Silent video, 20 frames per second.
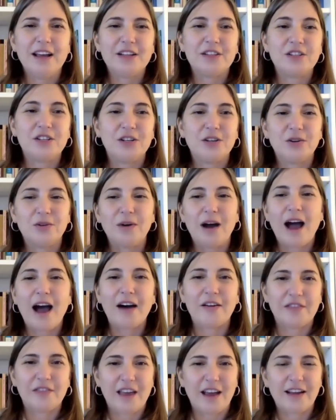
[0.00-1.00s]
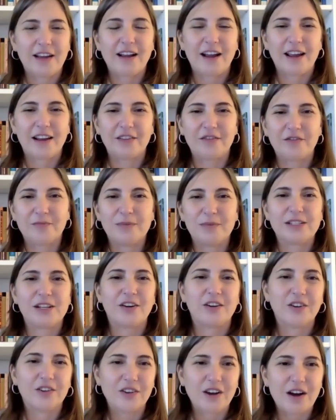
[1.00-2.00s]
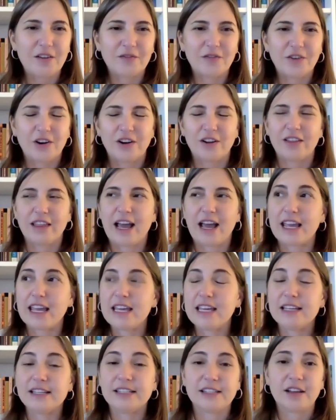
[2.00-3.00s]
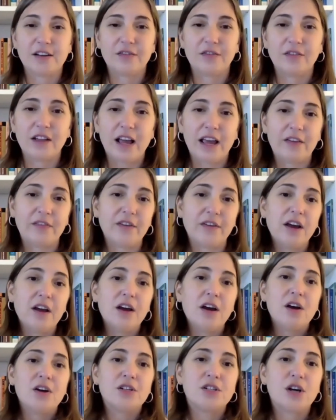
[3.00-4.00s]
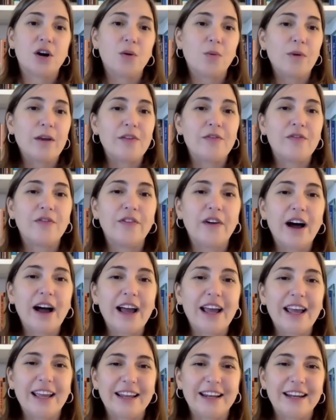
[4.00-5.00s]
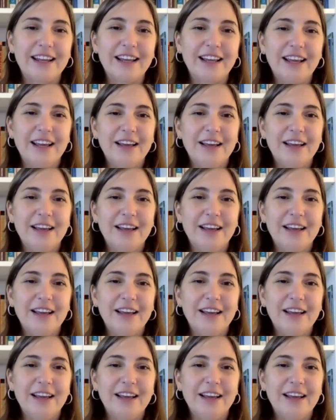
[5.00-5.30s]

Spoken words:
to have that kind of material comfort or that ease of life. So we find